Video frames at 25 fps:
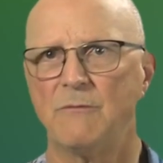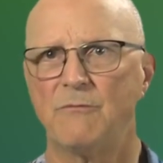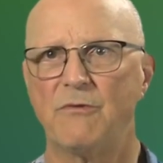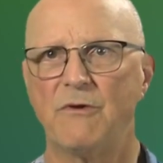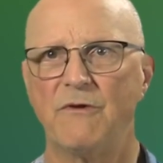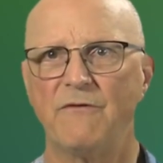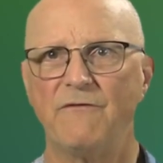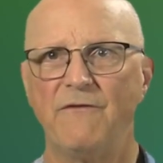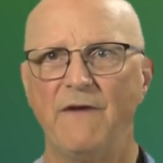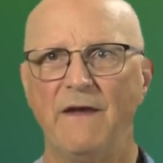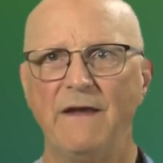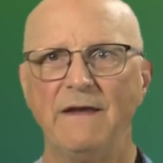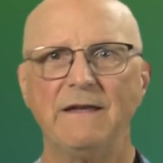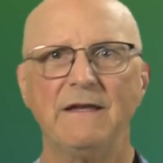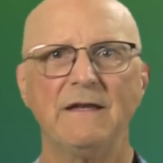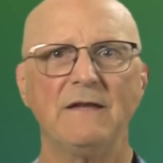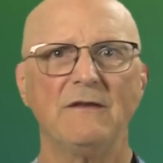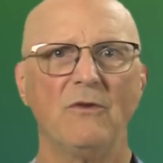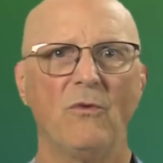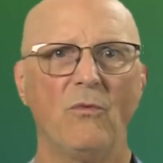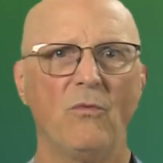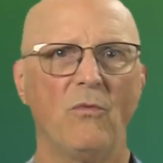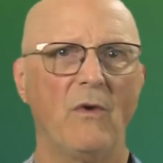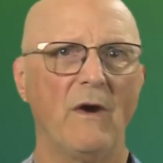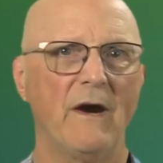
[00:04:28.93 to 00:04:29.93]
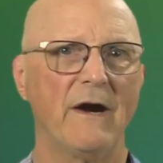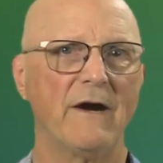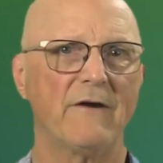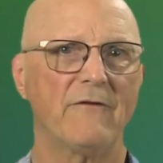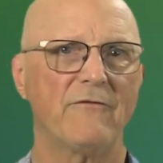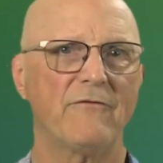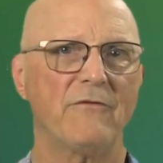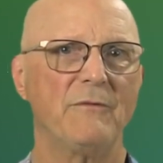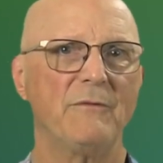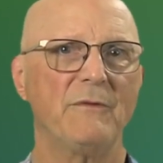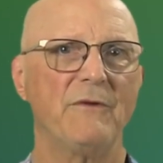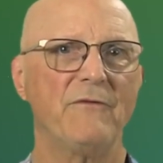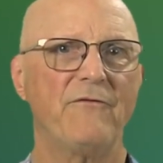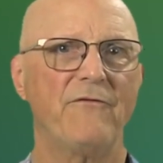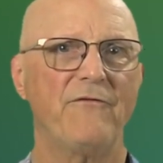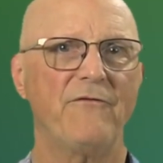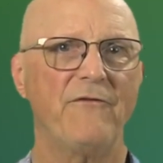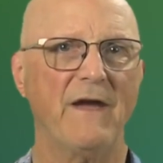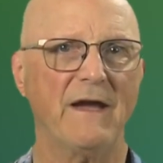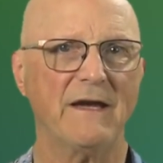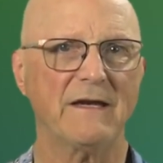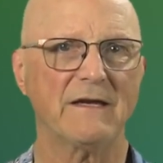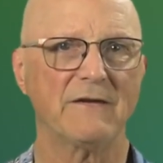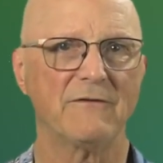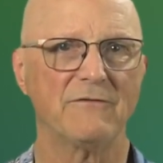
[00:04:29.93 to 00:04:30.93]
preventing the wire from
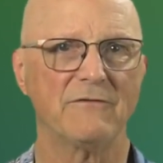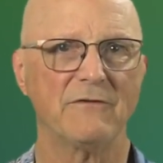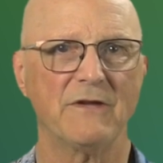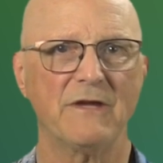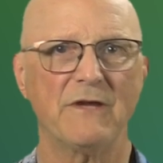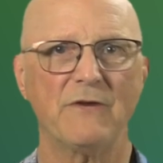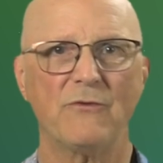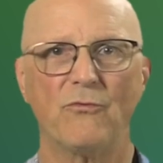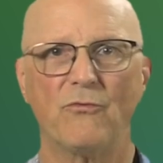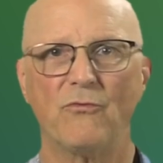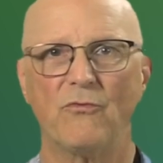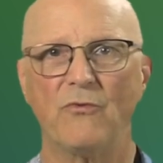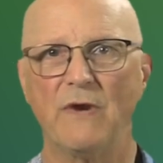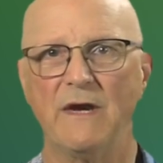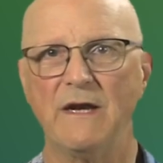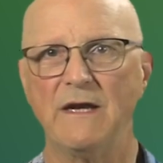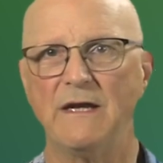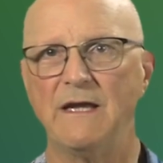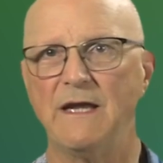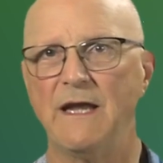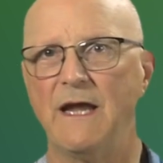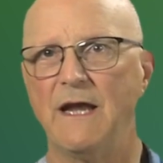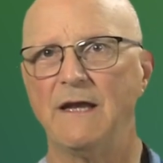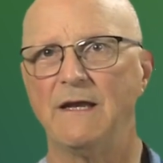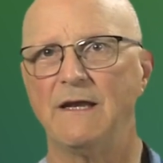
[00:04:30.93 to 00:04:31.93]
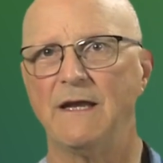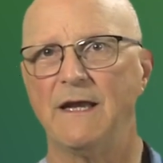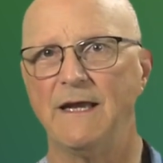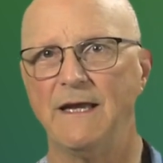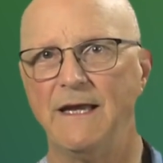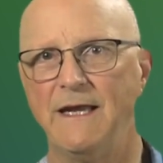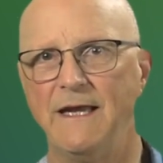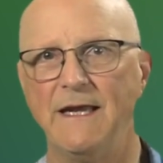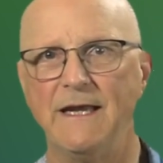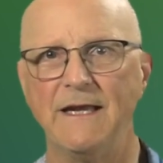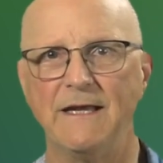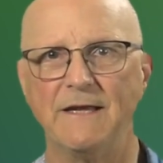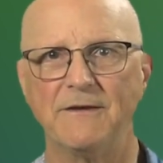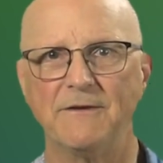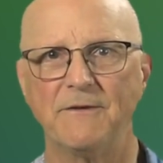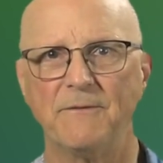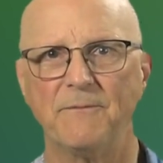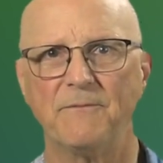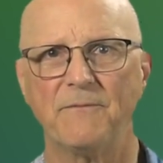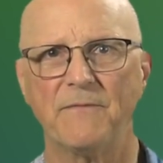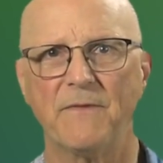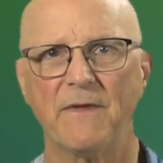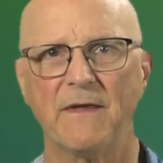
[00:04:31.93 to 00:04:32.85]
effectively radiating heat.